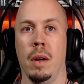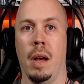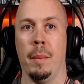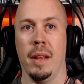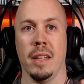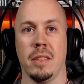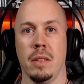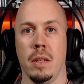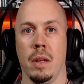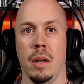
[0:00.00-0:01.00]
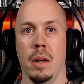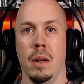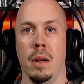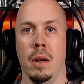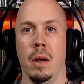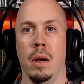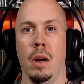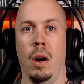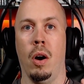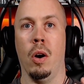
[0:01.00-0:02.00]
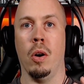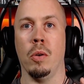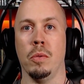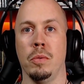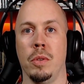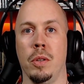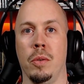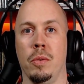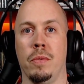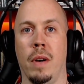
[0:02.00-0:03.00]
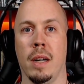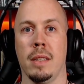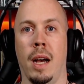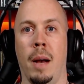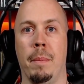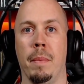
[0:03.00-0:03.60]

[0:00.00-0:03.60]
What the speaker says: I mean, this. Oh, you fucked up.